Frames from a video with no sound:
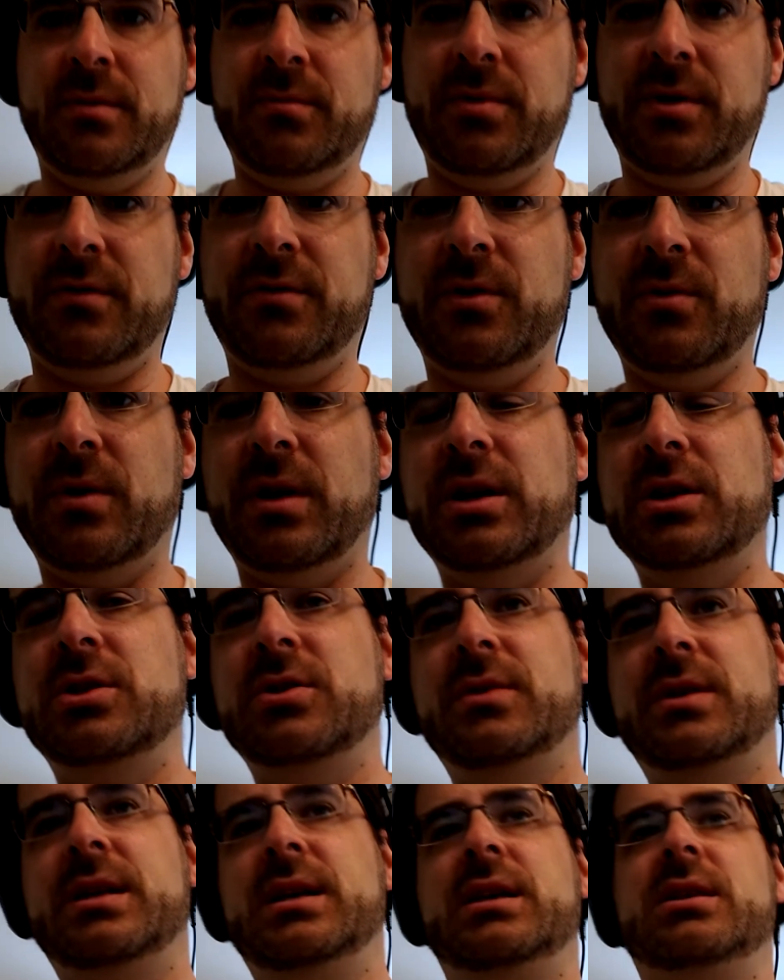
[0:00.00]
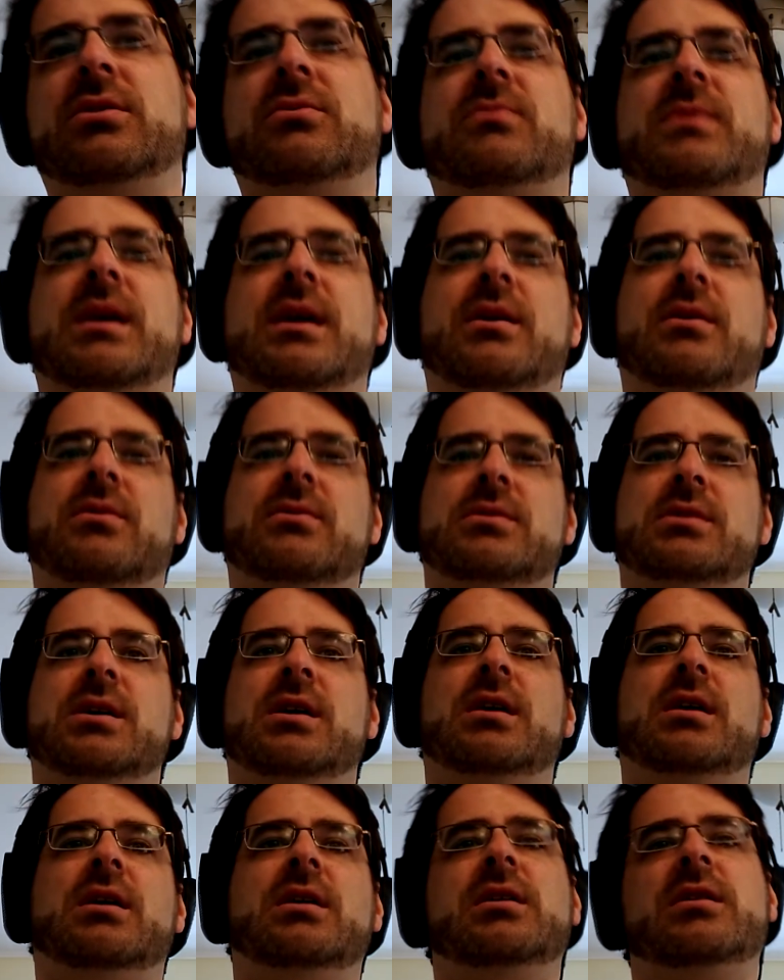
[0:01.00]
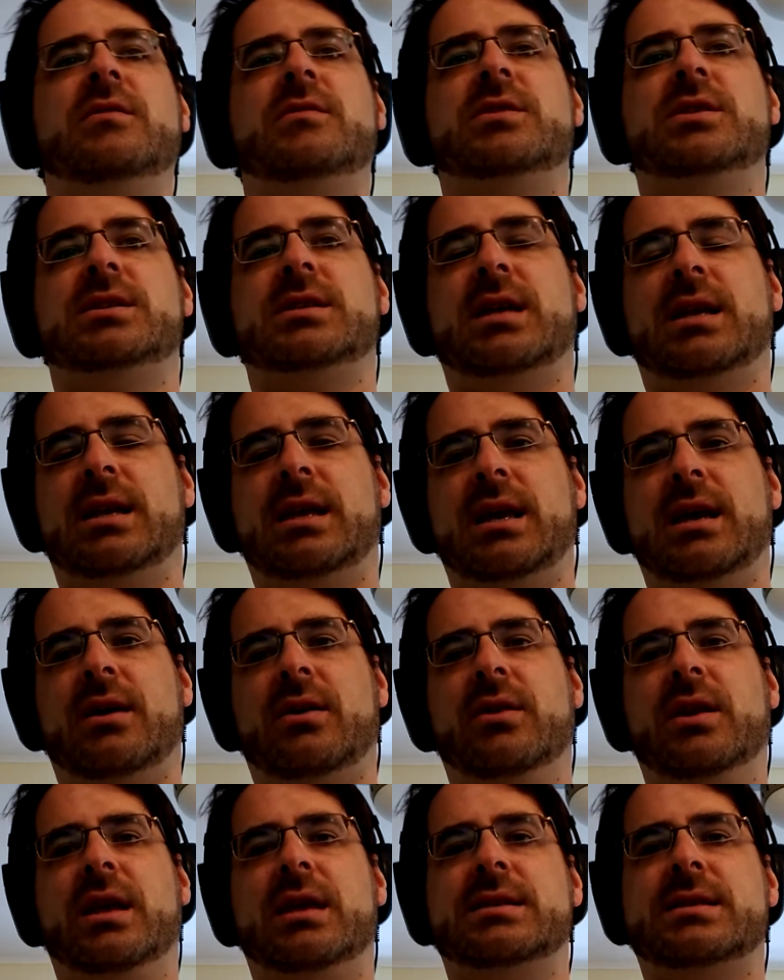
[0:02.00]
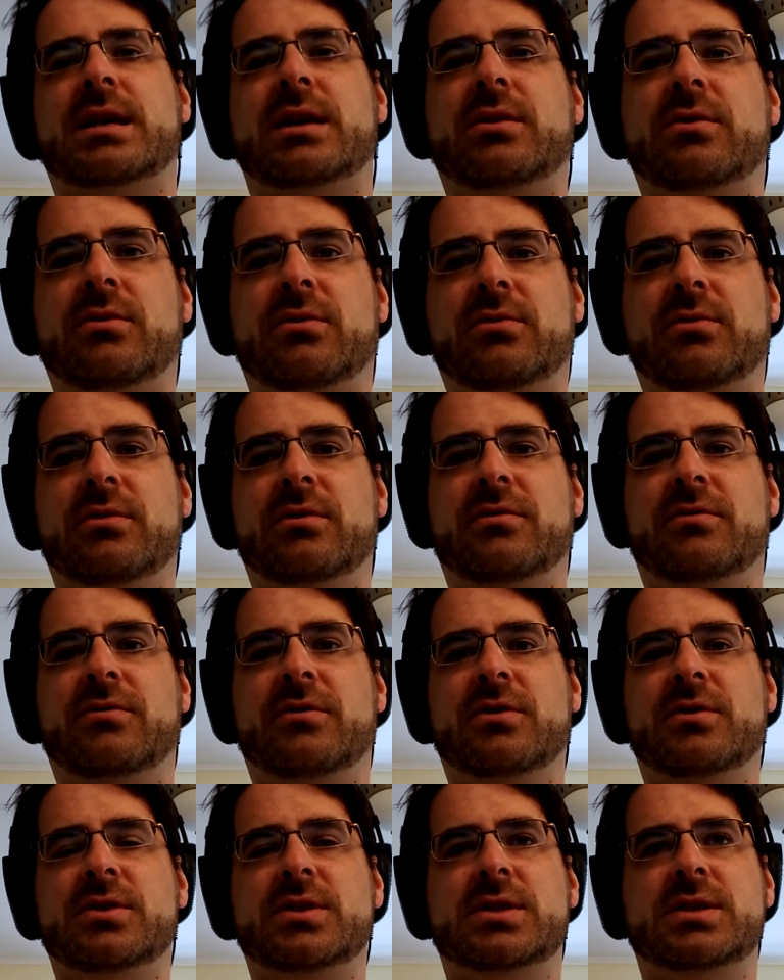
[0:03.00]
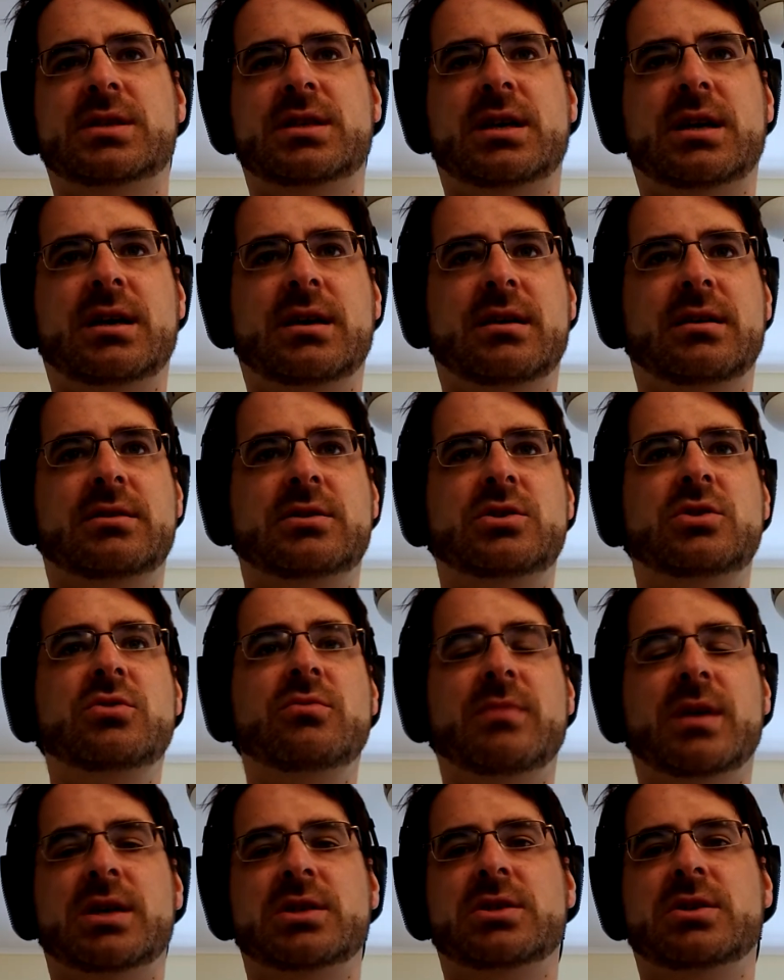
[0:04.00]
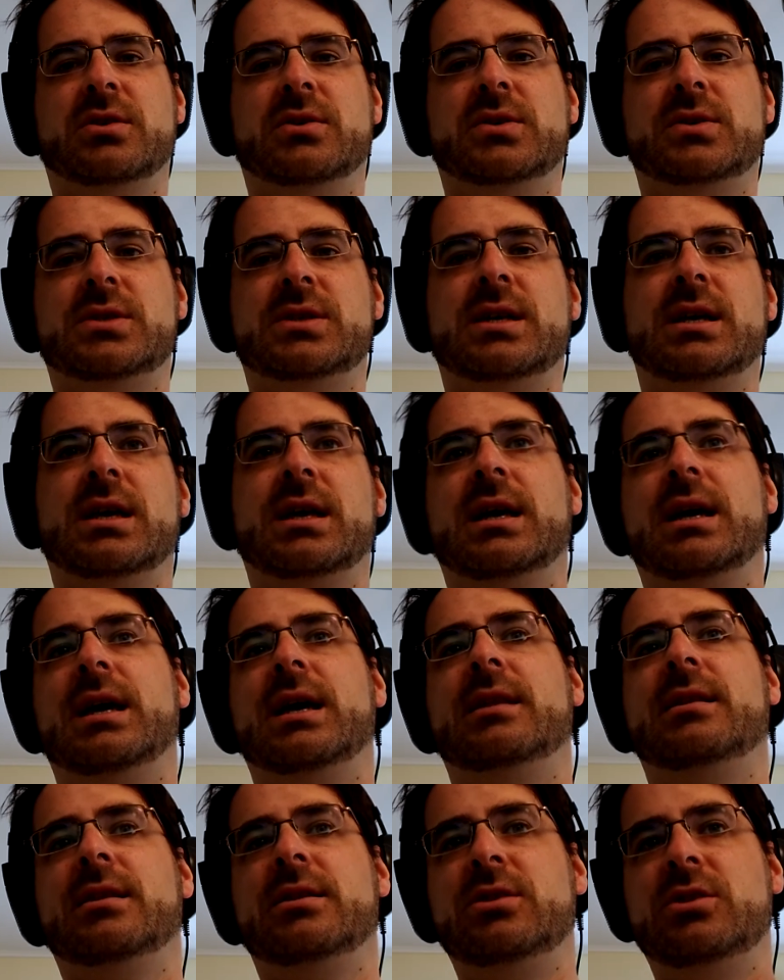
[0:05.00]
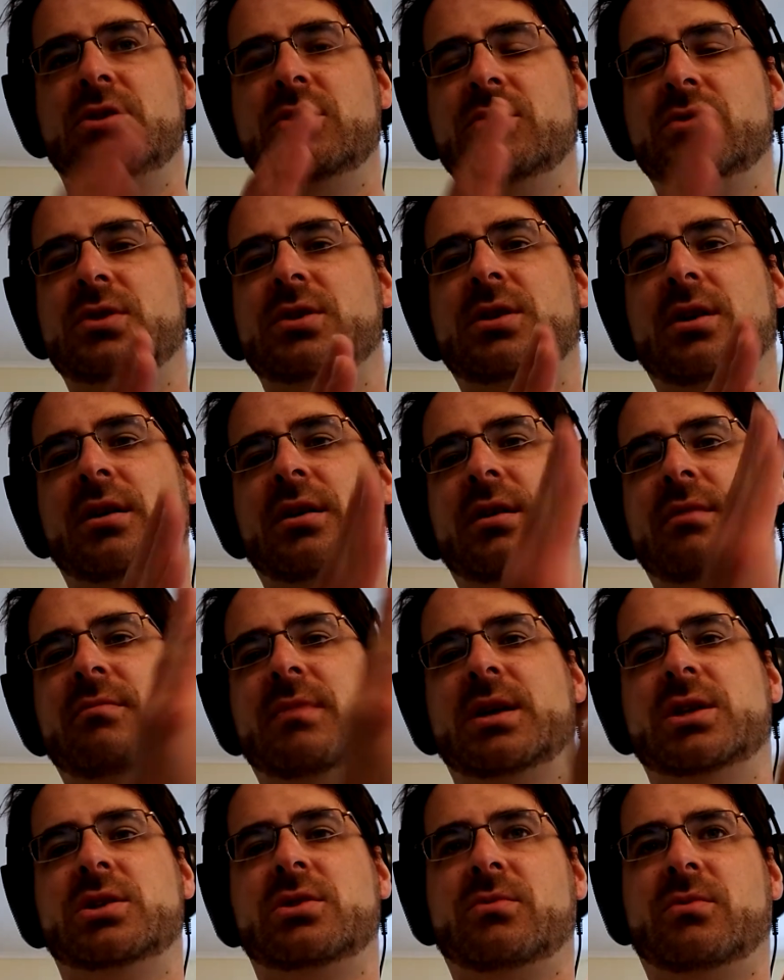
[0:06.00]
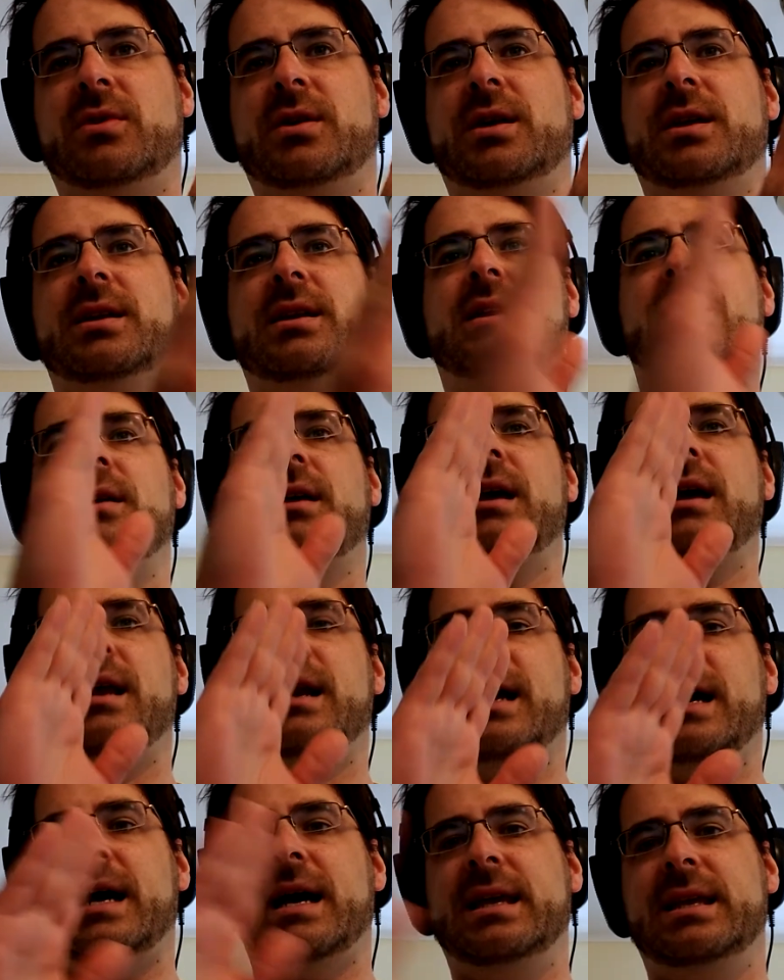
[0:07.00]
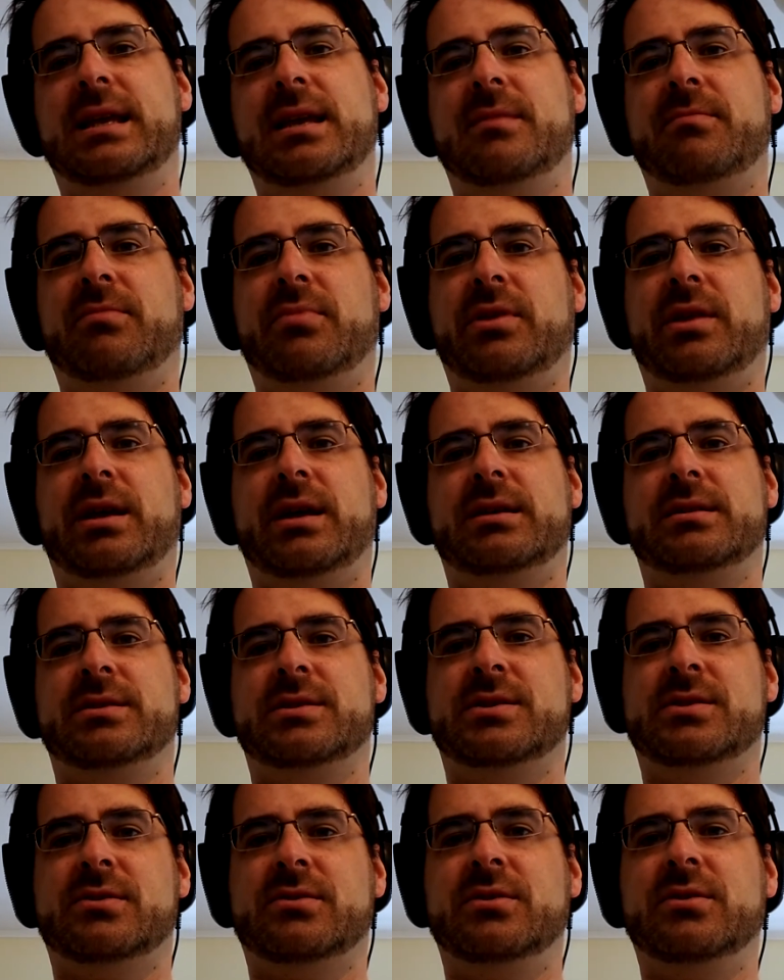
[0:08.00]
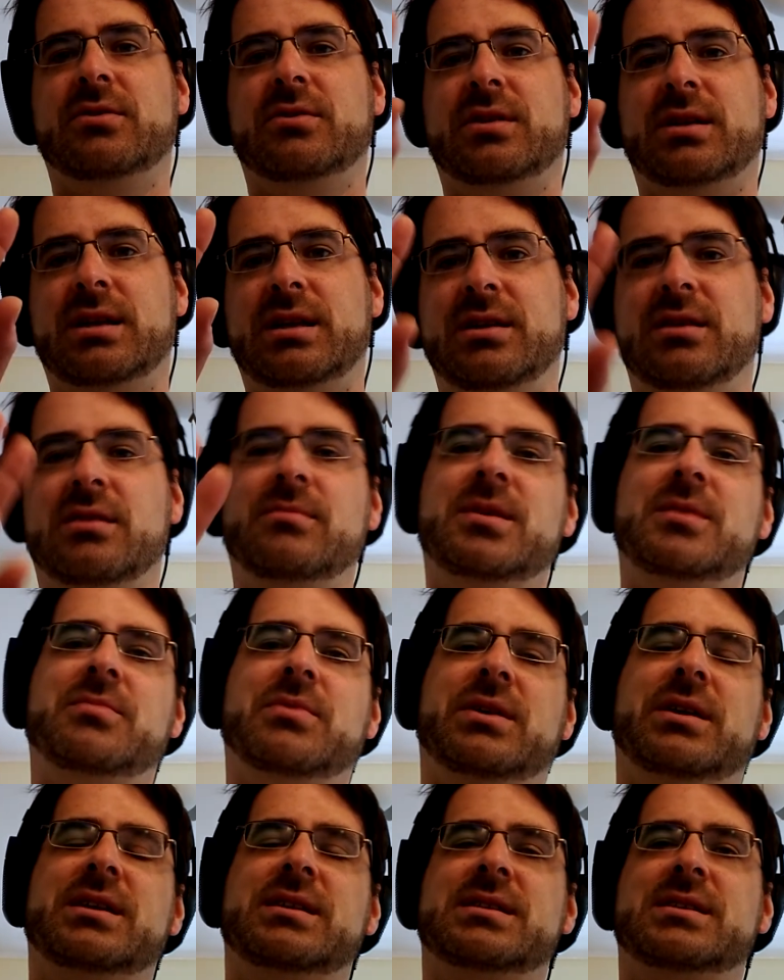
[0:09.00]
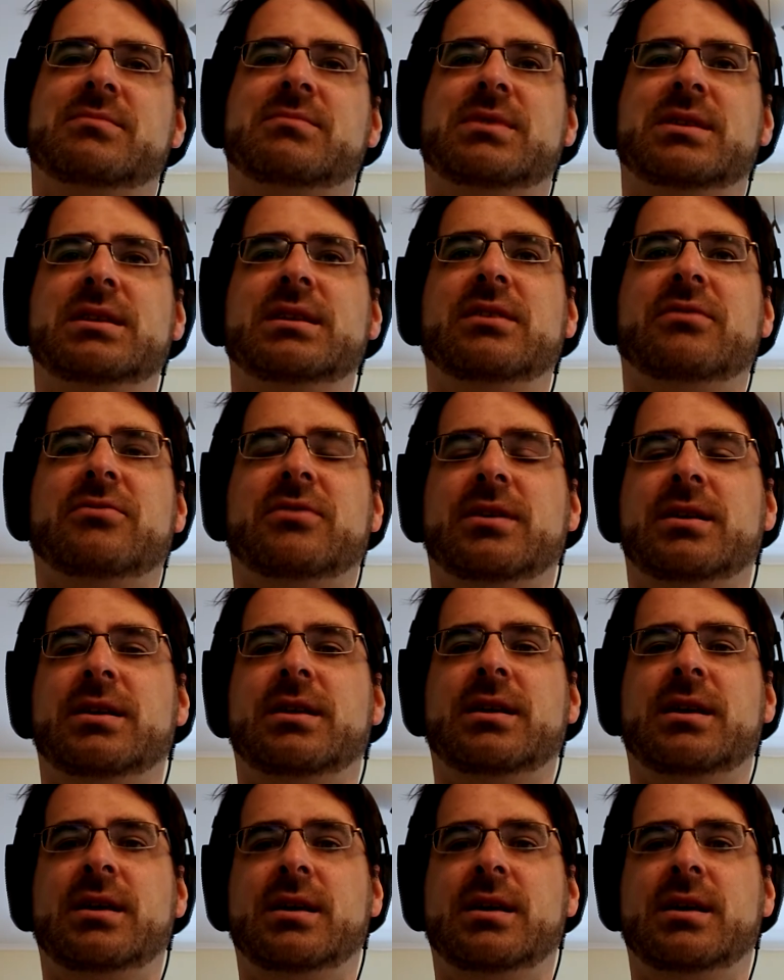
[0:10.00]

But if you want to do it in the round, you've just got to count as I go through the first 2 measures, and then you start on measure 1, and I keep playing. So you're going to hear me playing something different.